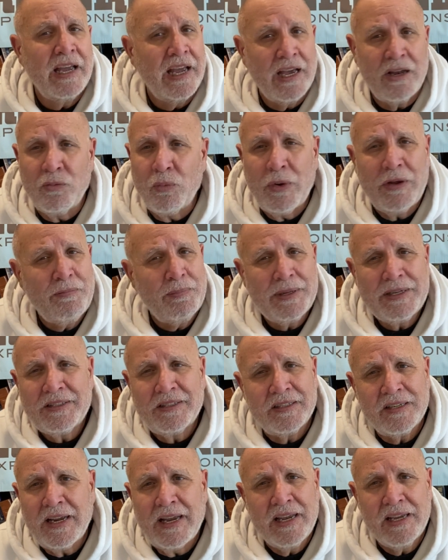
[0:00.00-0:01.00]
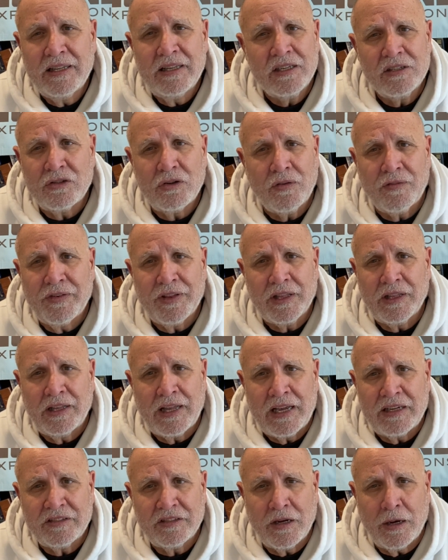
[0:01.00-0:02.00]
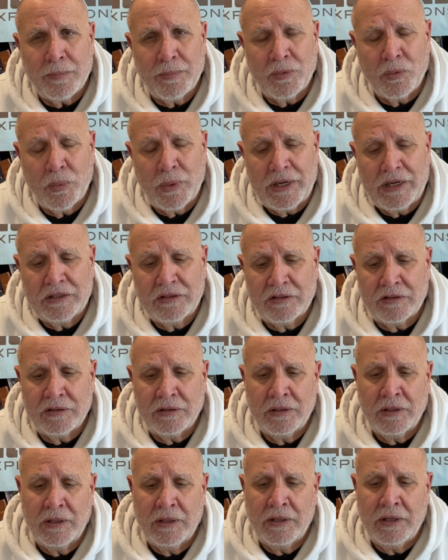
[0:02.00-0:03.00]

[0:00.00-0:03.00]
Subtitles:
and we've been saying this over the last couple weeks,